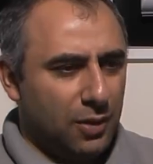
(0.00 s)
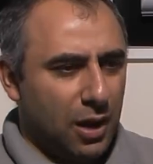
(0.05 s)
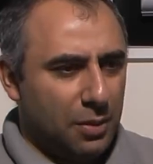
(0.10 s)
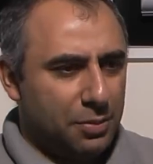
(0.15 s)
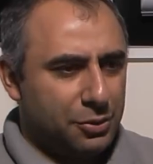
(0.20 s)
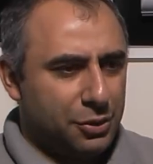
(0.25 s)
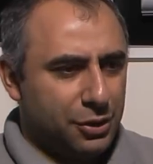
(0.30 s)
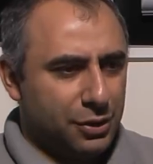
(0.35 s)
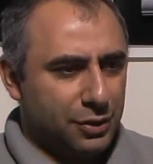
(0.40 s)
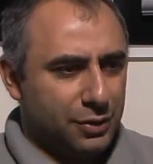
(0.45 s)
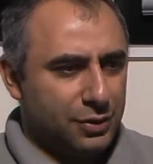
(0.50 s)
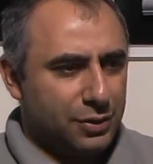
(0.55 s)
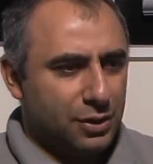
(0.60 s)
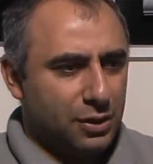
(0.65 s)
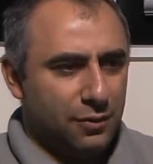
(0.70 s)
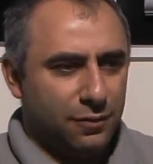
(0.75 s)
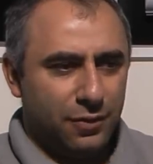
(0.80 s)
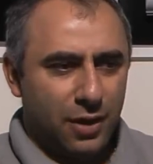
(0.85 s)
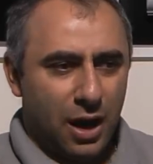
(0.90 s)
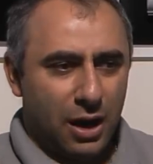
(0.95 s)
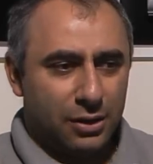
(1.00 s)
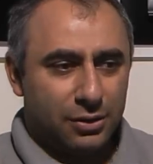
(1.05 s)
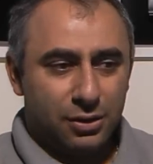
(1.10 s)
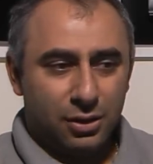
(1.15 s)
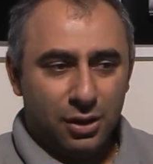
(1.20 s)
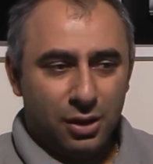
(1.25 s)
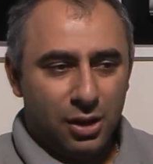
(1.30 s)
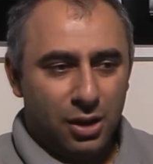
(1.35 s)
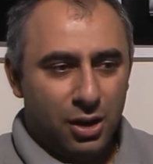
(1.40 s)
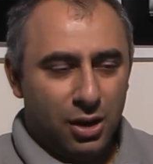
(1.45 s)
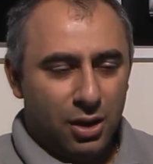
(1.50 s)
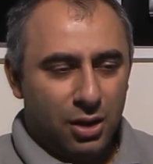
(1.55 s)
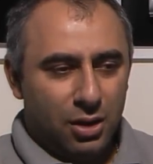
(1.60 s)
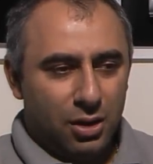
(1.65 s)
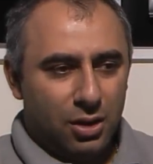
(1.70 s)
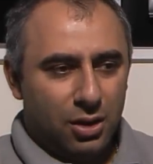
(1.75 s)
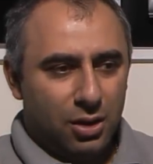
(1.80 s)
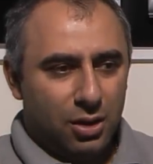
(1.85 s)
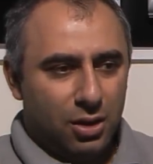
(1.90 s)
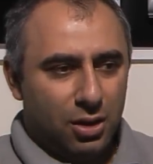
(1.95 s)
of options. In fact,
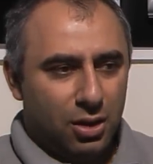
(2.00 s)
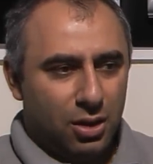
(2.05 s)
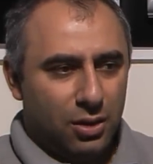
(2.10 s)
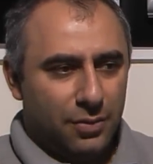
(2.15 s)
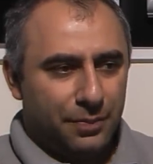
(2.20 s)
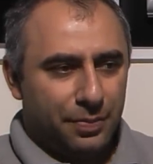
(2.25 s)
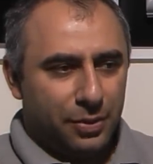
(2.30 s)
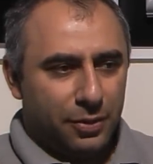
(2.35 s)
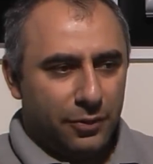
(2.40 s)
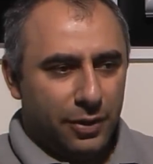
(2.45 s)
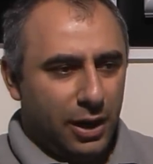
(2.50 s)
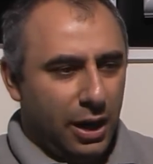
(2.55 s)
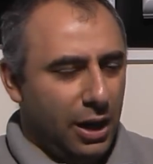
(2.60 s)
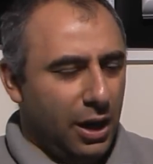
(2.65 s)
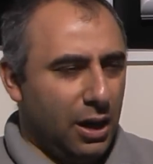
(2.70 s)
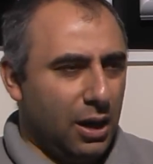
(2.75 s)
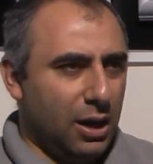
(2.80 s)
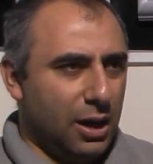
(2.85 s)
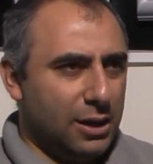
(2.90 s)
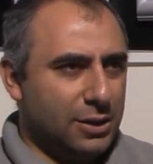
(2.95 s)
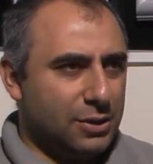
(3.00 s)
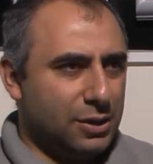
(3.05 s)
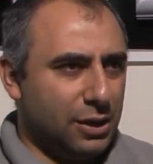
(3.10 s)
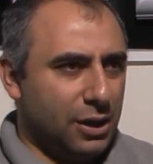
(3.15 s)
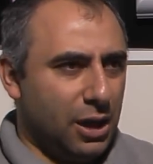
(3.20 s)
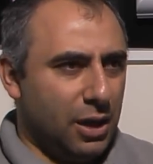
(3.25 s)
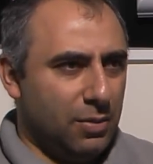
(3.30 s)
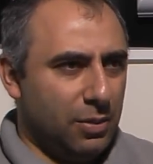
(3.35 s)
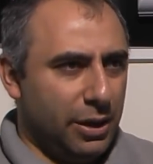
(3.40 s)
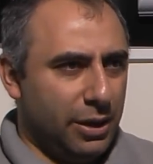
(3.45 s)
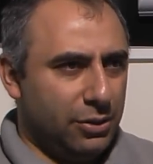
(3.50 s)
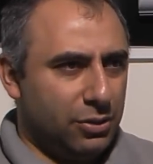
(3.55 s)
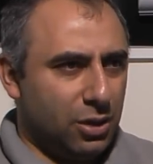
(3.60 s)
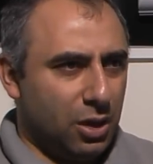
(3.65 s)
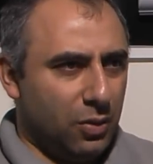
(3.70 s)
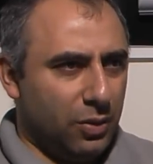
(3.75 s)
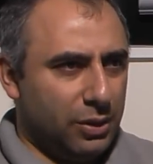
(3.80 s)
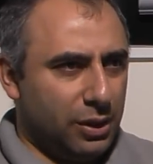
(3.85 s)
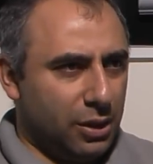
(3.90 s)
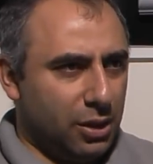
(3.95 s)
uh, when I analyzed the game
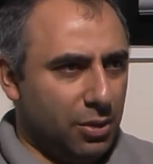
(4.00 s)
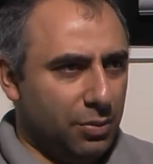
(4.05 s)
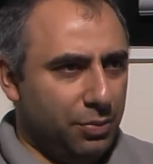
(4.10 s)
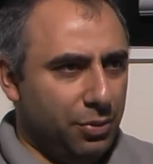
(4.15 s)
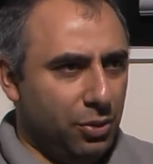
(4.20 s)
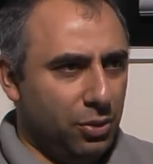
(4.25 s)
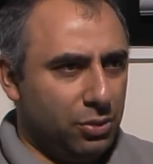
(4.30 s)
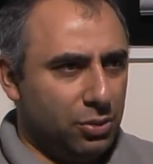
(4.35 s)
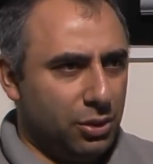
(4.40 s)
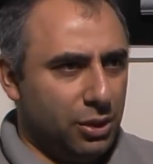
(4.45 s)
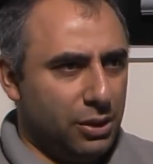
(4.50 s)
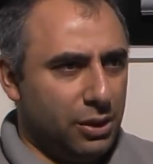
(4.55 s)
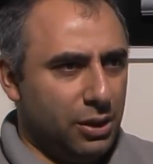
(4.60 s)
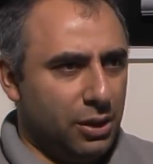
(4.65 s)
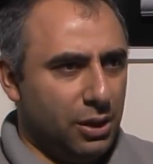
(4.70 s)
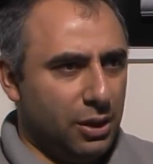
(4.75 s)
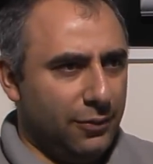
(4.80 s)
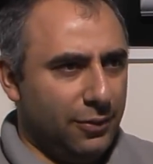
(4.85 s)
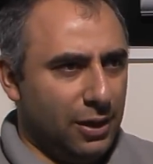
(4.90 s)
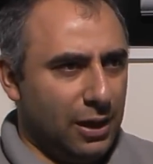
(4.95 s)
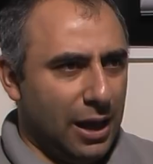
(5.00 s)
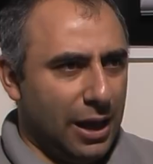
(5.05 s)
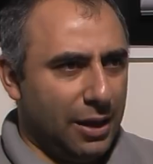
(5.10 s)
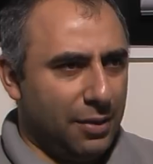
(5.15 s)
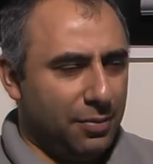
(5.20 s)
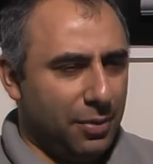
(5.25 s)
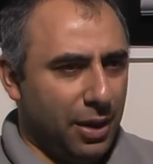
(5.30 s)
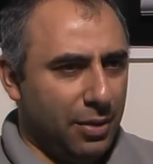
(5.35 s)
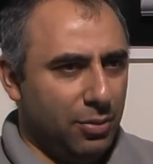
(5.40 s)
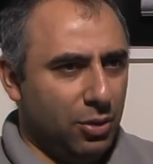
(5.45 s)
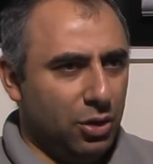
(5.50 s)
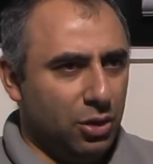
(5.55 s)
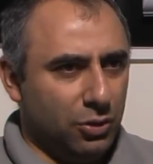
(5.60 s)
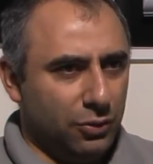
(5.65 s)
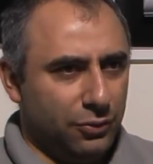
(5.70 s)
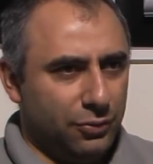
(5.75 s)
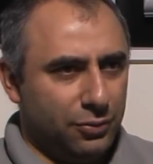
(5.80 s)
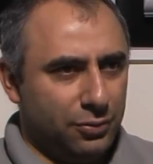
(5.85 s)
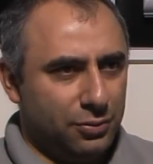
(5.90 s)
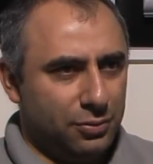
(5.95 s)
later on with the computer, it didn't even like my
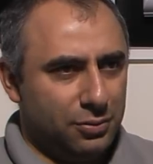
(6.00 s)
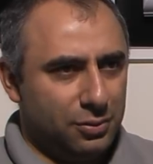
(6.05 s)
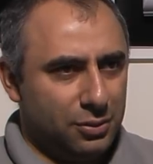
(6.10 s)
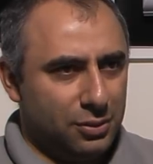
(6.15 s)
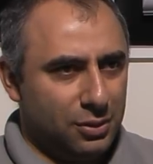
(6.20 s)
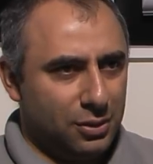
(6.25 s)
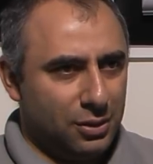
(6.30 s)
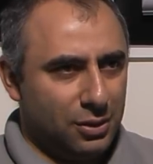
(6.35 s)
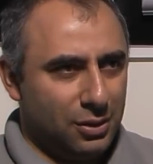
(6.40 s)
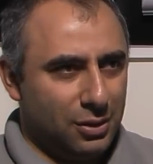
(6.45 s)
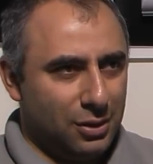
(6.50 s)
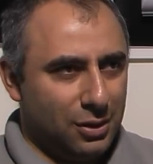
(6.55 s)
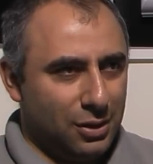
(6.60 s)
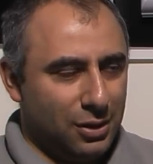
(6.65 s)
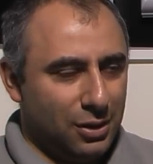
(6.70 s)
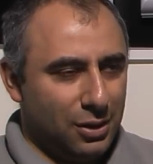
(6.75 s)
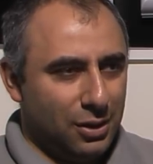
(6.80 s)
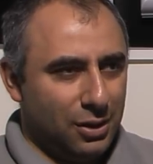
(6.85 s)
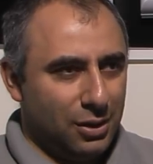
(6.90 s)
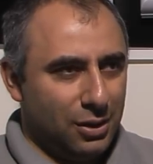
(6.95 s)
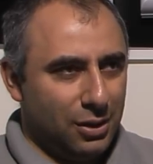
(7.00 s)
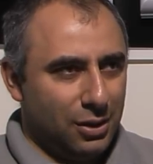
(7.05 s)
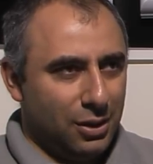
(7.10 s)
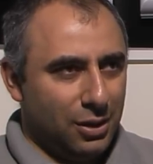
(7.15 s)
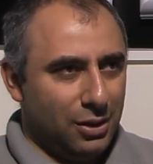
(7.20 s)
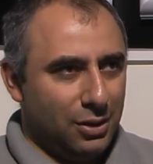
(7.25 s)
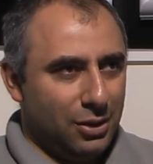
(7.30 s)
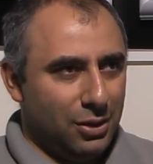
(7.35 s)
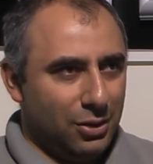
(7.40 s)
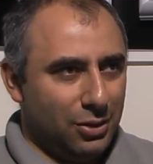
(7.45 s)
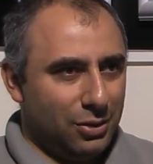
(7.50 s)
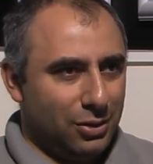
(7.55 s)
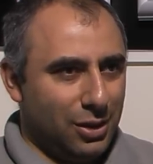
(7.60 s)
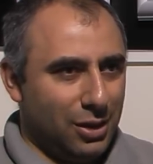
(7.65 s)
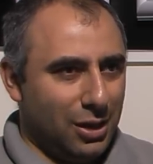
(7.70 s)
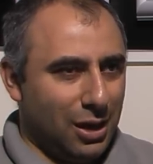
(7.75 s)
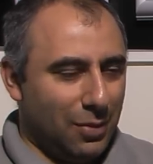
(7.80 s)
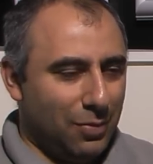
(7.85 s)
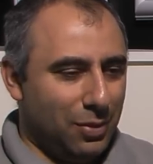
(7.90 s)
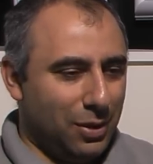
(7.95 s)
move. It didn't
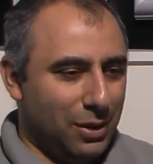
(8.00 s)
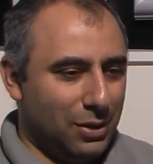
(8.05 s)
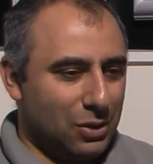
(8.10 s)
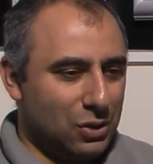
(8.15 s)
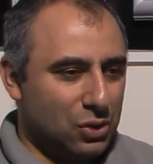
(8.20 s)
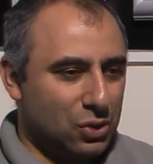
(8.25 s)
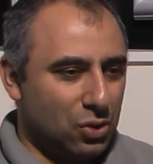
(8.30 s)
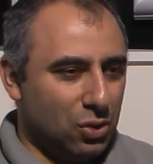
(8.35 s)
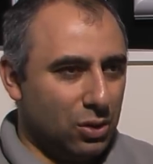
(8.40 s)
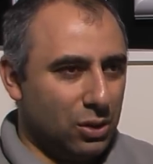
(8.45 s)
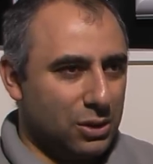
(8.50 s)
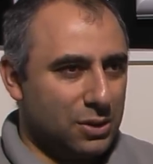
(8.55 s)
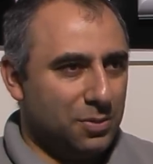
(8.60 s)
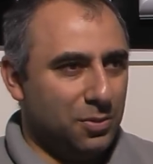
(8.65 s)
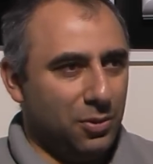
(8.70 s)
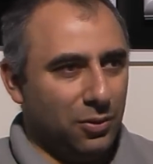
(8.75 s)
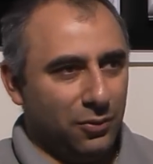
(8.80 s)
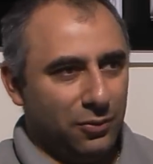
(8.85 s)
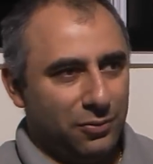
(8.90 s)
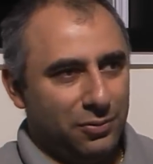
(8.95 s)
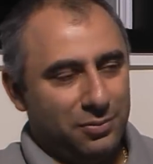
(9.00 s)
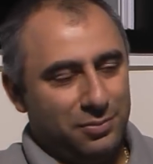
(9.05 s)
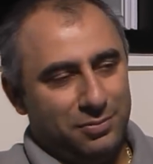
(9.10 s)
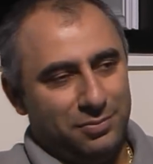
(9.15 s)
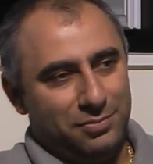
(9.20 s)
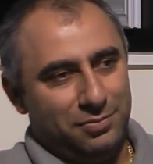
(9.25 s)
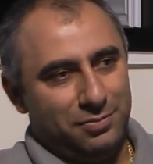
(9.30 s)
think I played the strongest move.